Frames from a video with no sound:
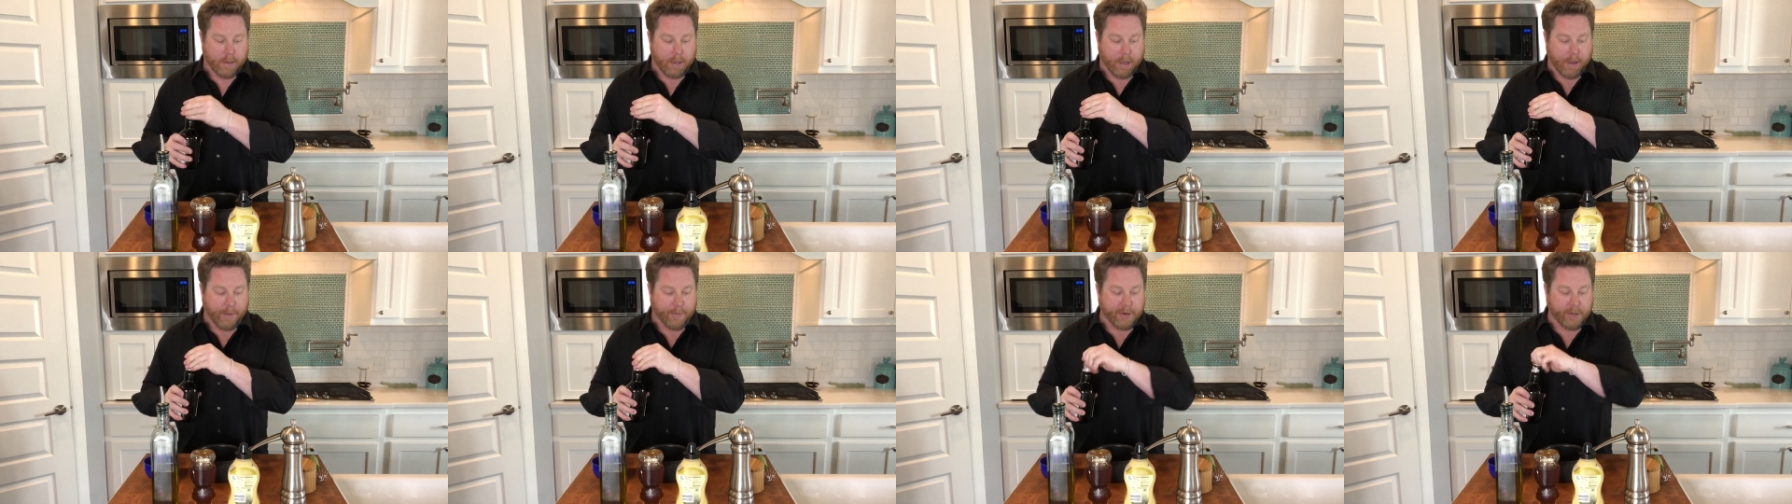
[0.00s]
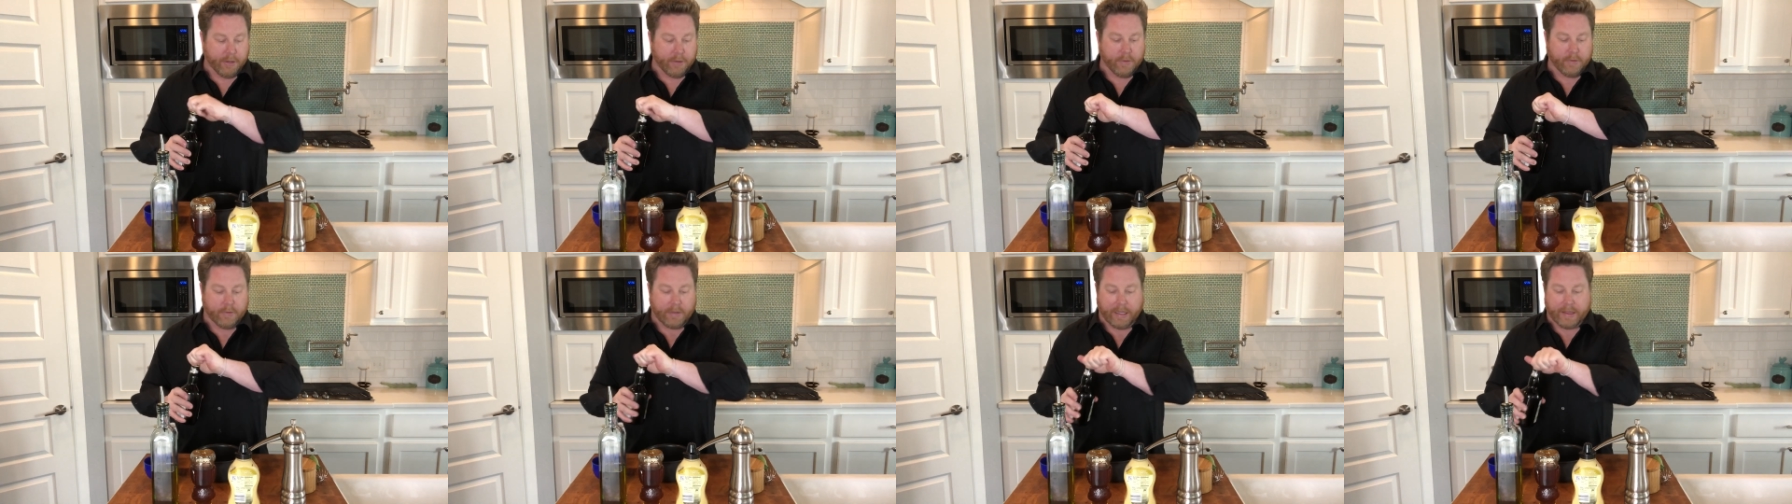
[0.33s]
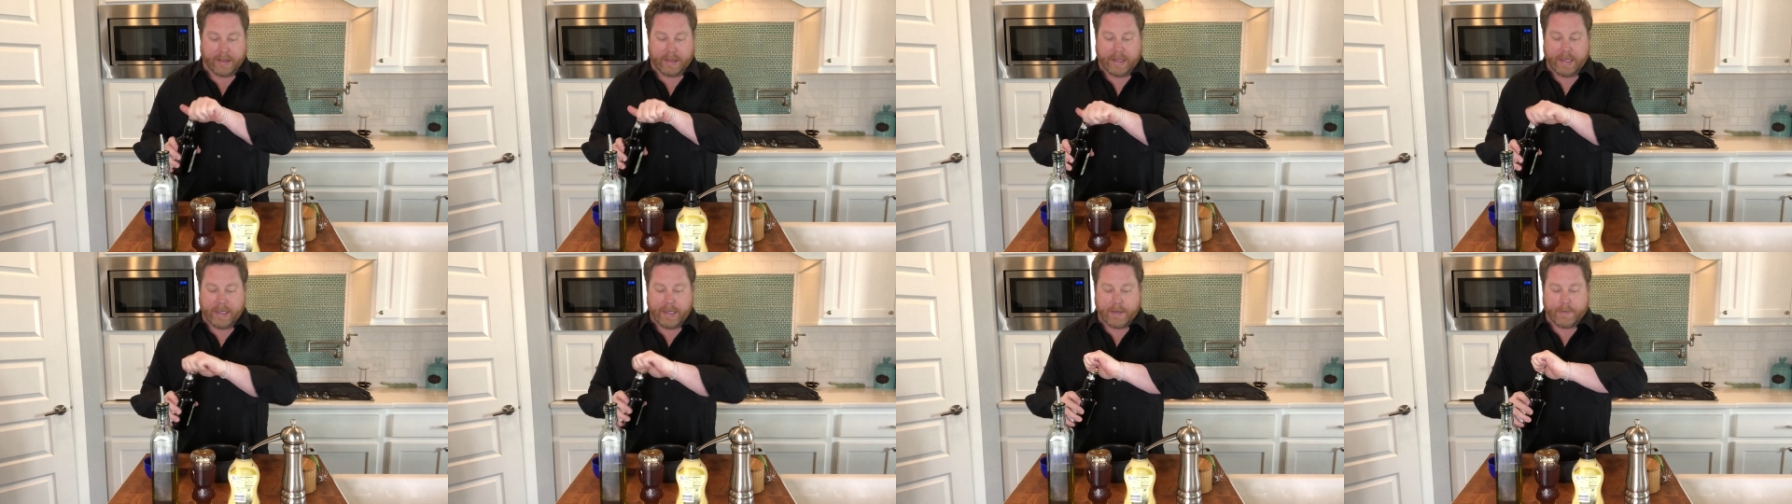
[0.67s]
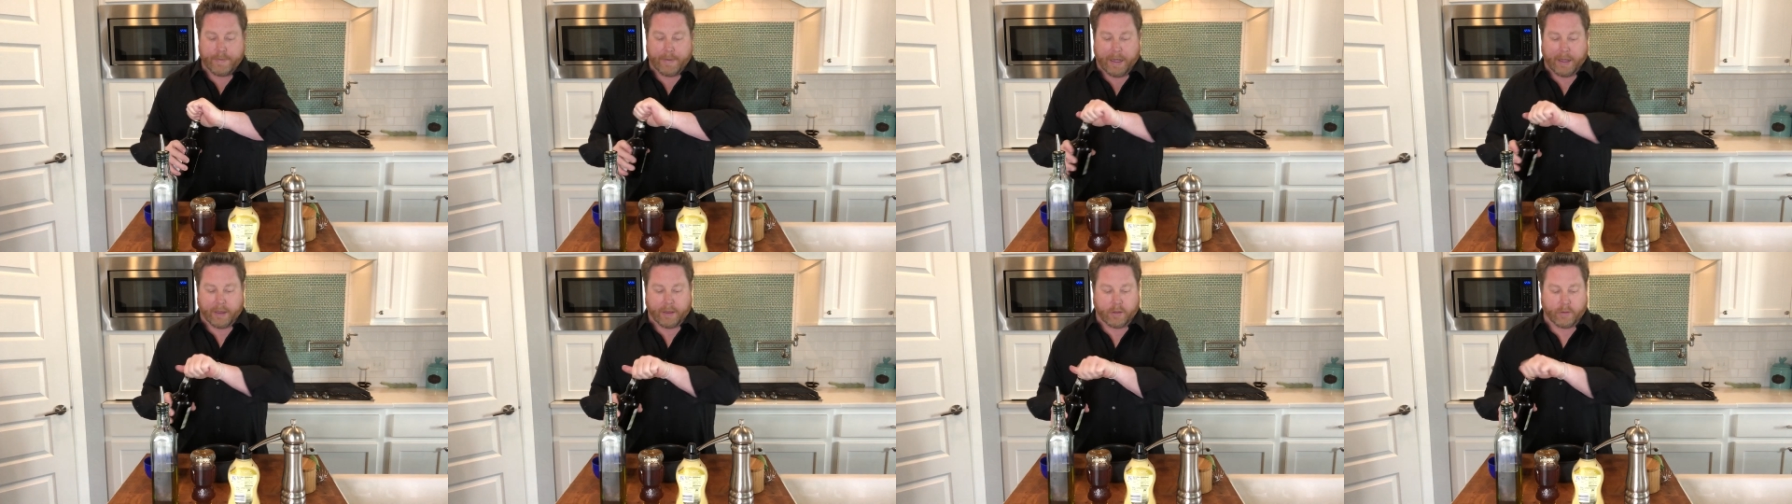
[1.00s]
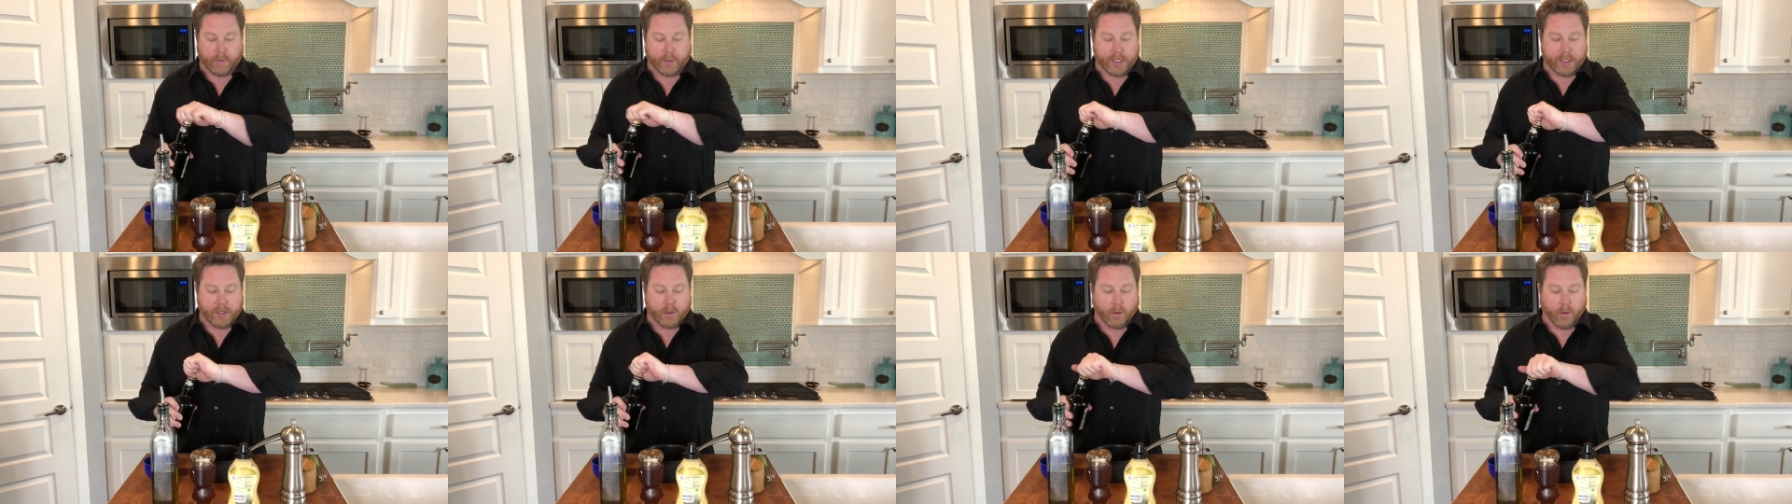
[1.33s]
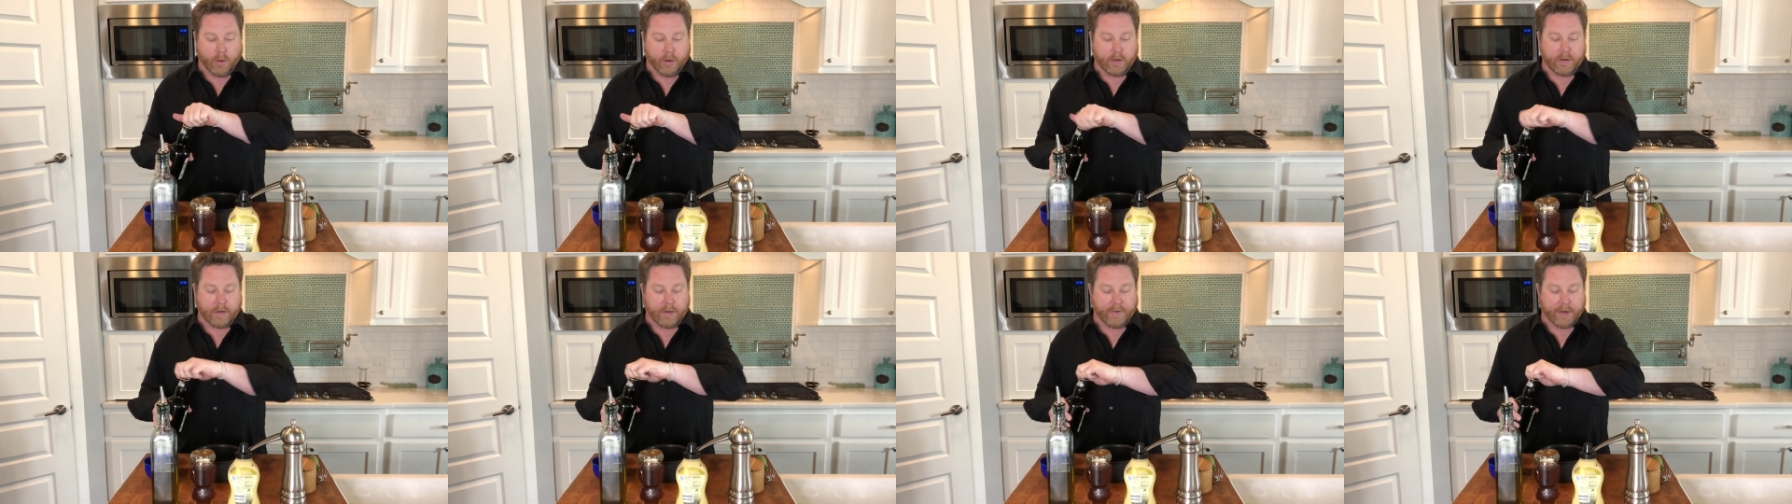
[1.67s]
I'm going to use, I think, about
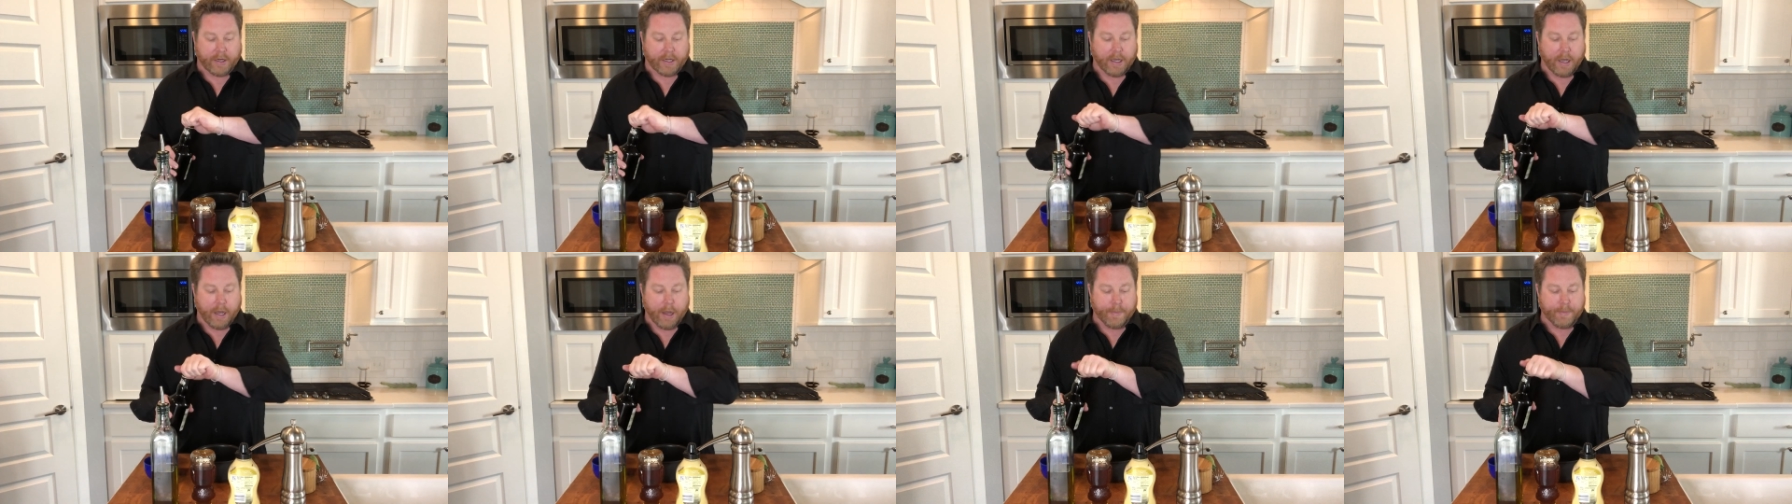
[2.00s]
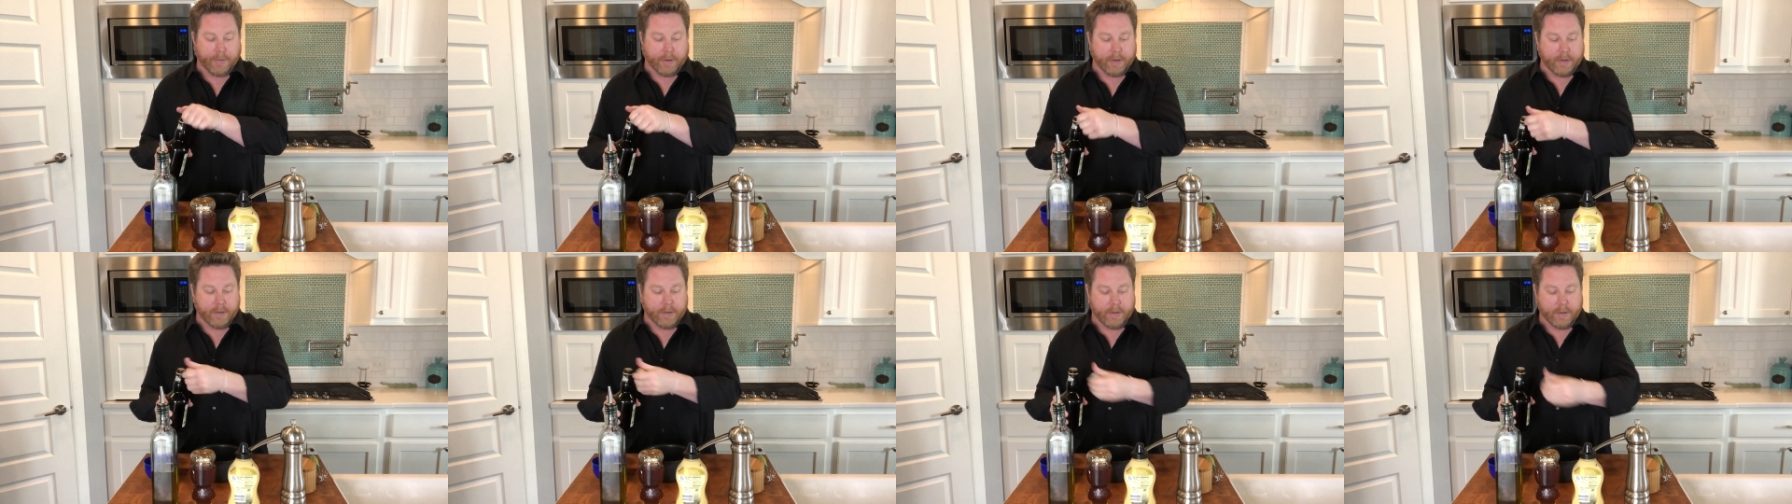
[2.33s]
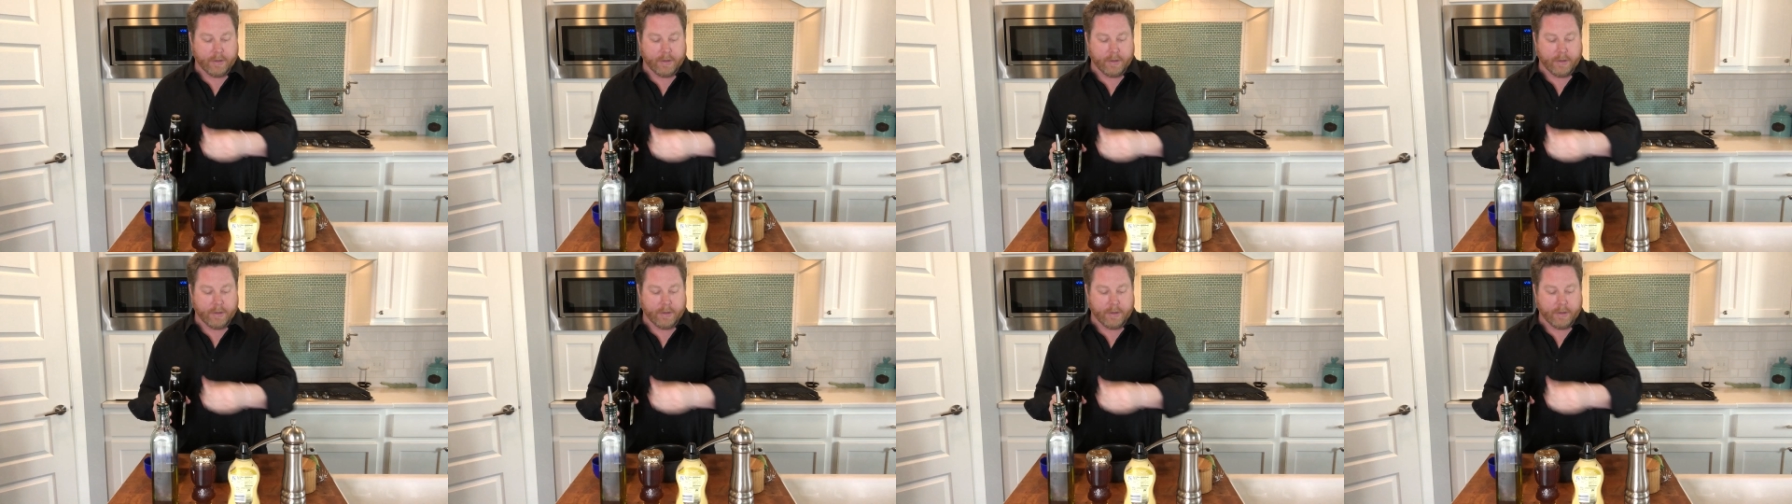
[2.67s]
3/4 of a cup.